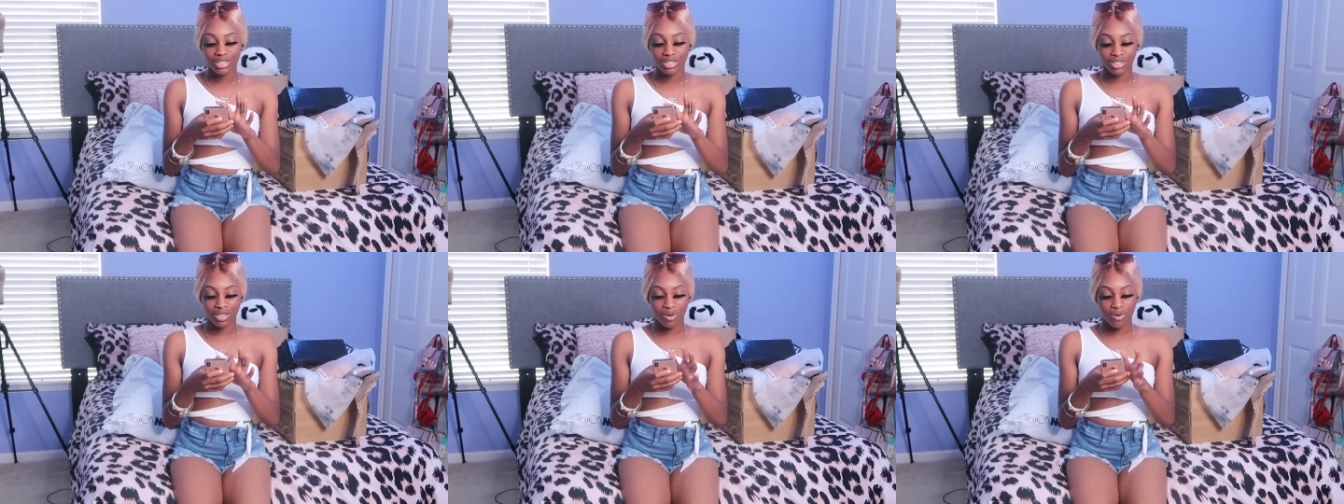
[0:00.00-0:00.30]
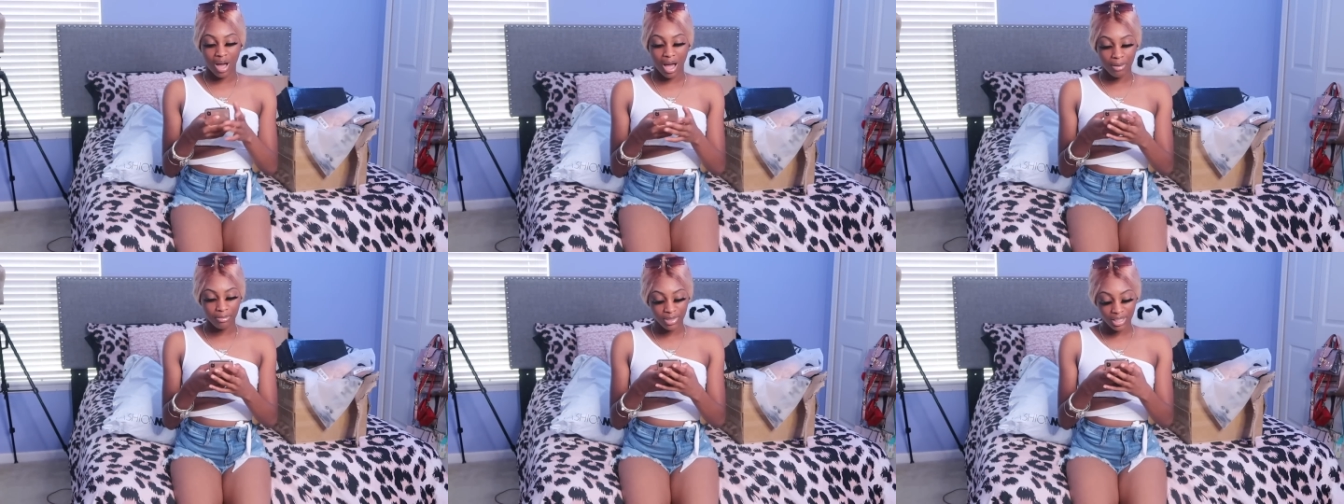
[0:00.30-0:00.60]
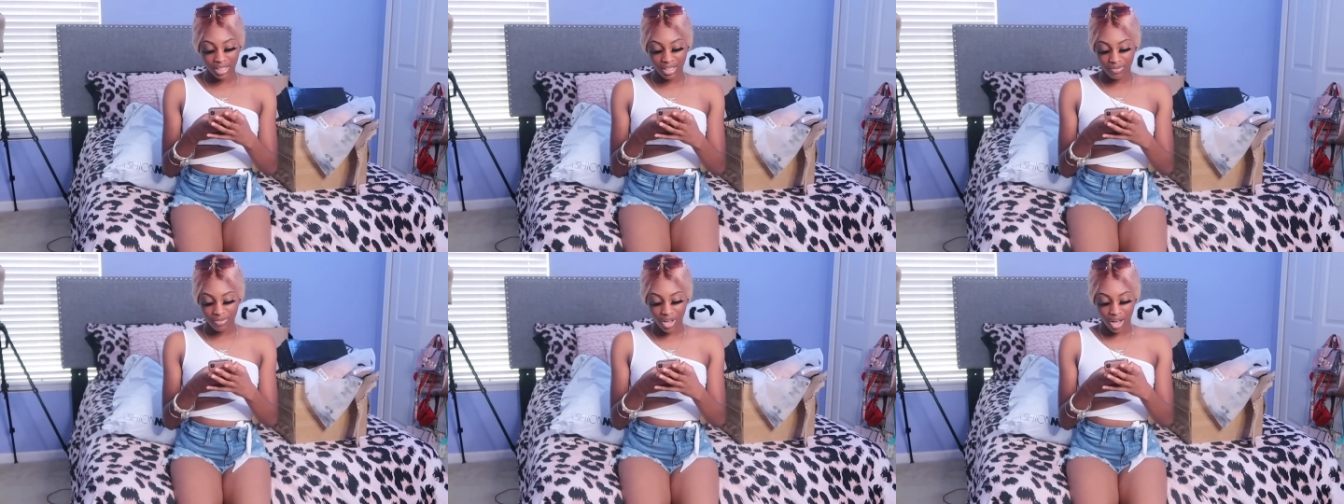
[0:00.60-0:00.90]
So I'm gonna
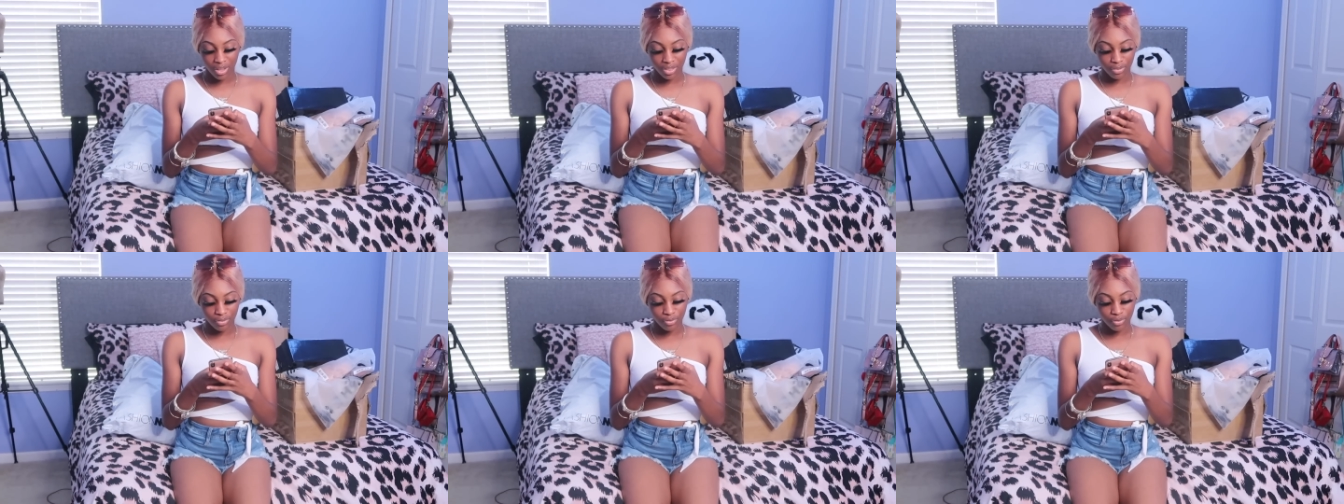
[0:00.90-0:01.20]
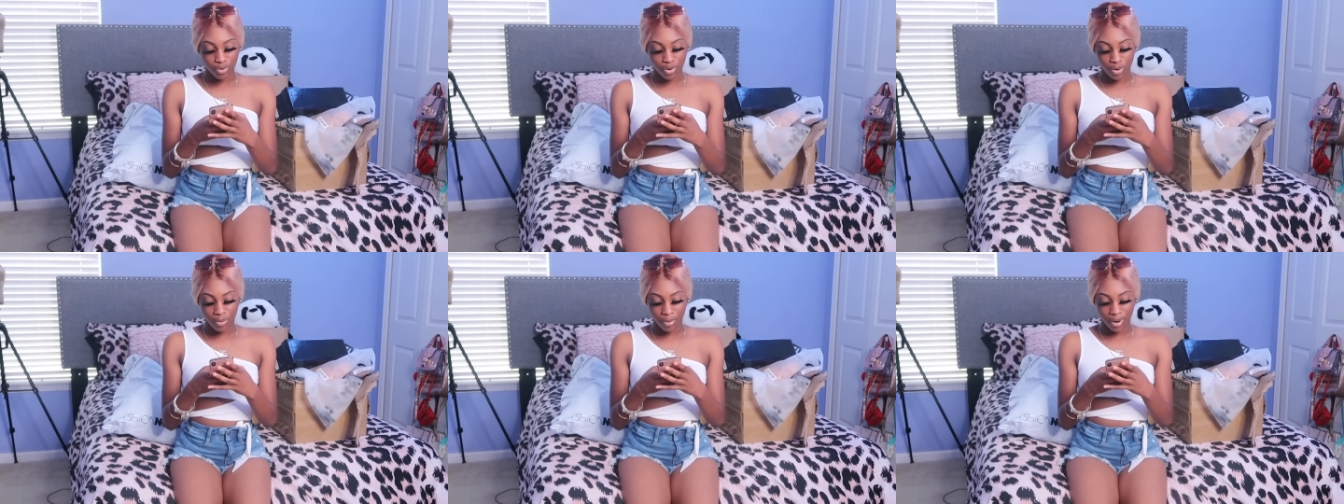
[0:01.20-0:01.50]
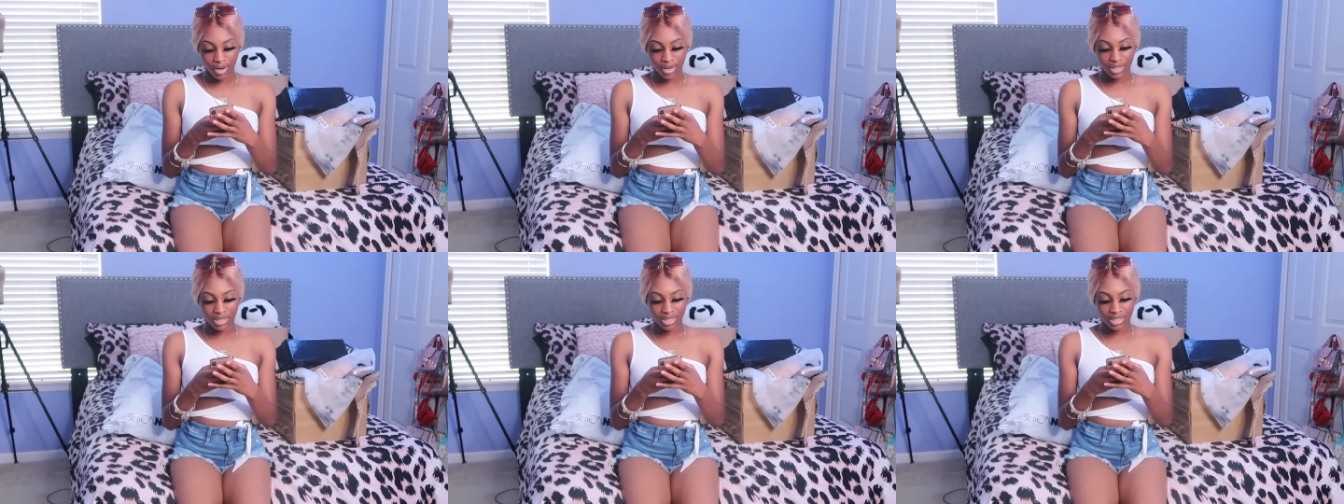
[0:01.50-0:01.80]
give y'all the full
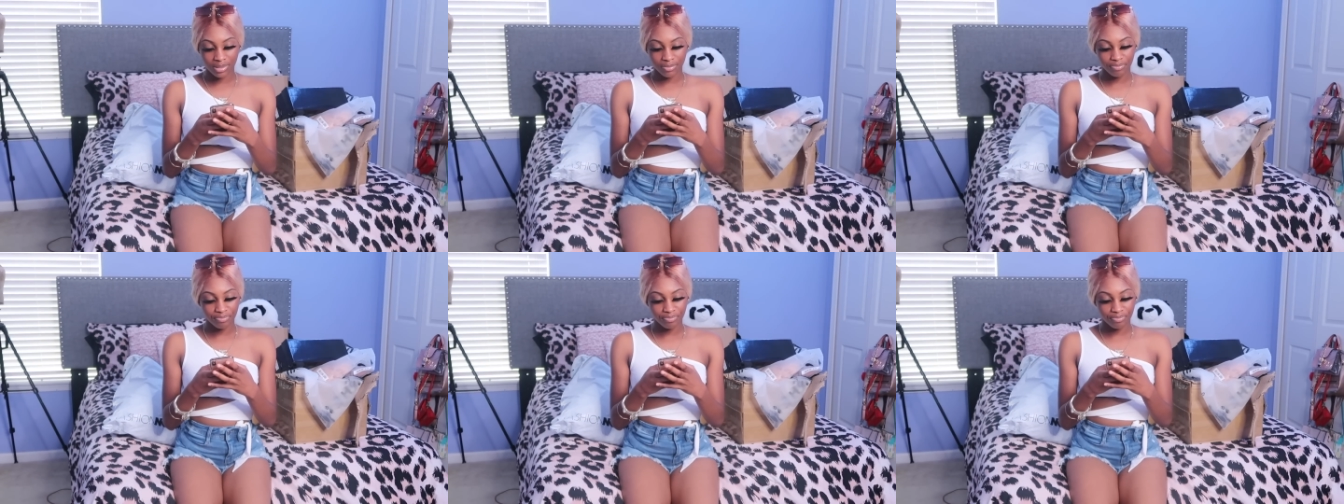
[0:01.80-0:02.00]
works